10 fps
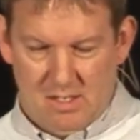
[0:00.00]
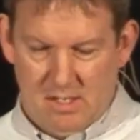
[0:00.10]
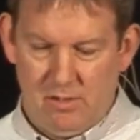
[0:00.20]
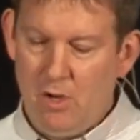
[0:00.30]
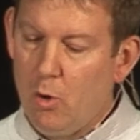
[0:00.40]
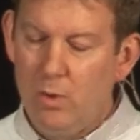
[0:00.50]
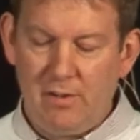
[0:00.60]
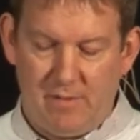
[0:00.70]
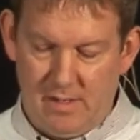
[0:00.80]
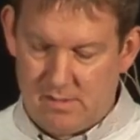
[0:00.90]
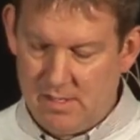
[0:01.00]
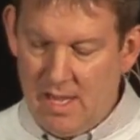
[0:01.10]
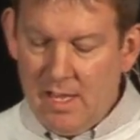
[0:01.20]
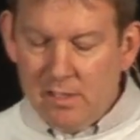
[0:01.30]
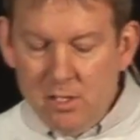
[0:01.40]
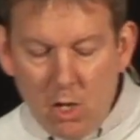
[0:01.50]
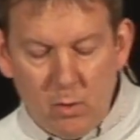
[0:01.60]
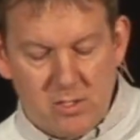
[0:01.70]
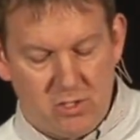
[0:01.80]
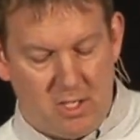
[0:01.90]
No refunds. No
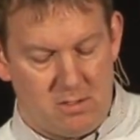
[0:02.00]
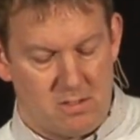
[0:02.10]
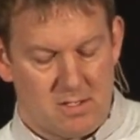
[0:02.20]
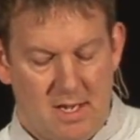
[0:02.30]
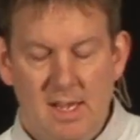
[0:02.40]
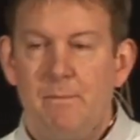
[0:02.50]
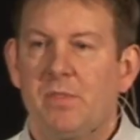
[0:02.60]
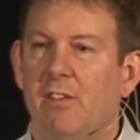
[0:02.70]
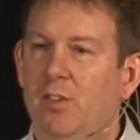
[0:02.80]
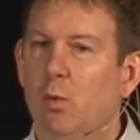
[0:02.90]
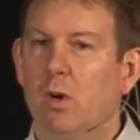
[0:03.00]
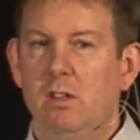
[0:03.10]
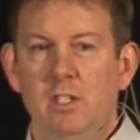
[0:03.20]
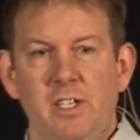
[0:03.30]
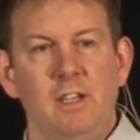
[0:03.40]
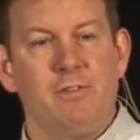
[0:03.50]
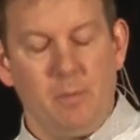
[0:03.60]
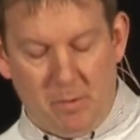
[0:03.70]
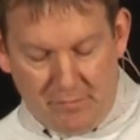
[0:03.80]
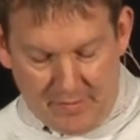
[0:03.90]
exchanges. If you were looking for
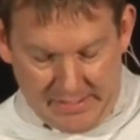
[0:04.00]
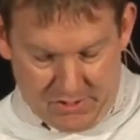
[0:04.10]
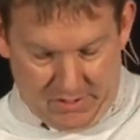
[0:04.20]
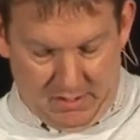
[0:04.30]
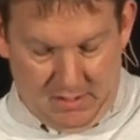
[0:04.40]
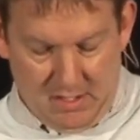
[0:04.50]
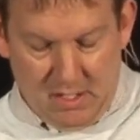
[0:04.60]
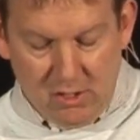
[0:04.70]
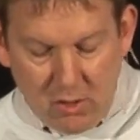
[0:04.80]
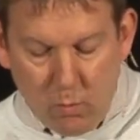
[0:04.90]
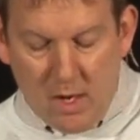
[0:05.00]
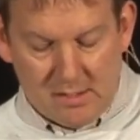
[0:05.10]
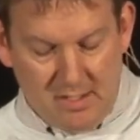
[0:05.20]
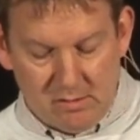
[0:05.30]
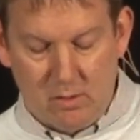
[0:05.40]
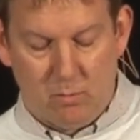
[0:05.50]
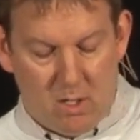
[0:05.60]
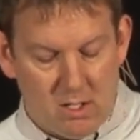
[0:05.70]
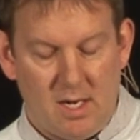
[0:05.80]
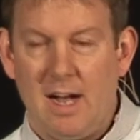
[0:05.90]
perfection, you walked down the
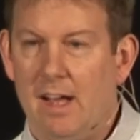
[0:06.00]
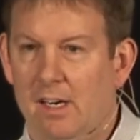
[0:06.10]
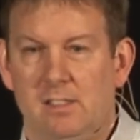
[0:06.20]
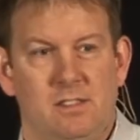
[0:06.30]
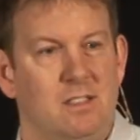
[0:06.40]
wrong aisle.